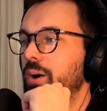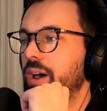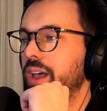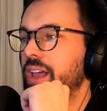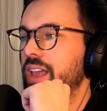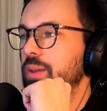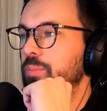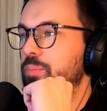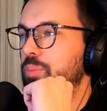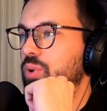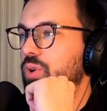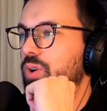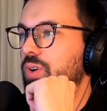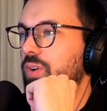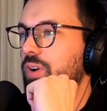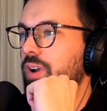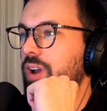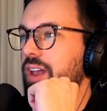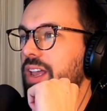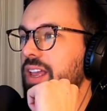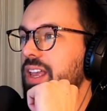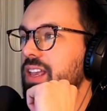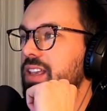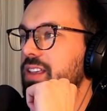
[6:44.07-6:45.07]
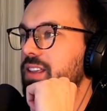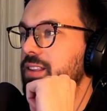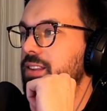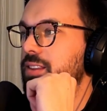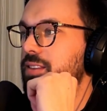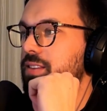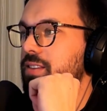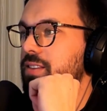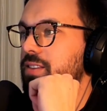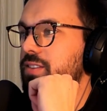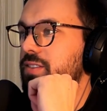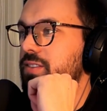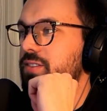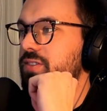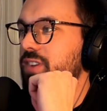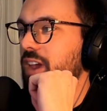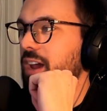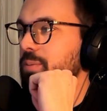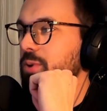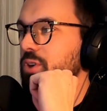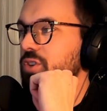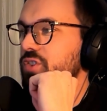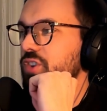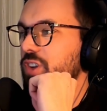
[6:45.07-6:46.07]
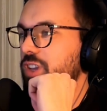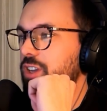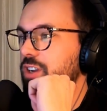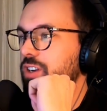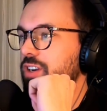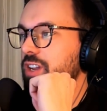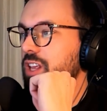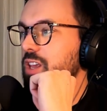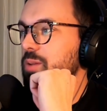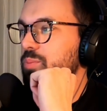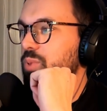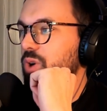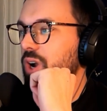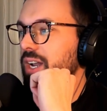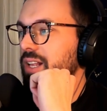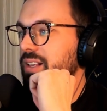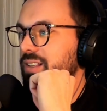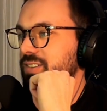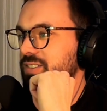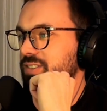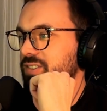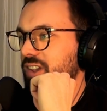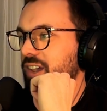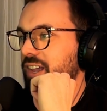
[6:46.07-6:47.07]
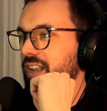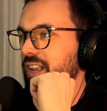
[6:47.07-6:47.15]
a cybersecurity product design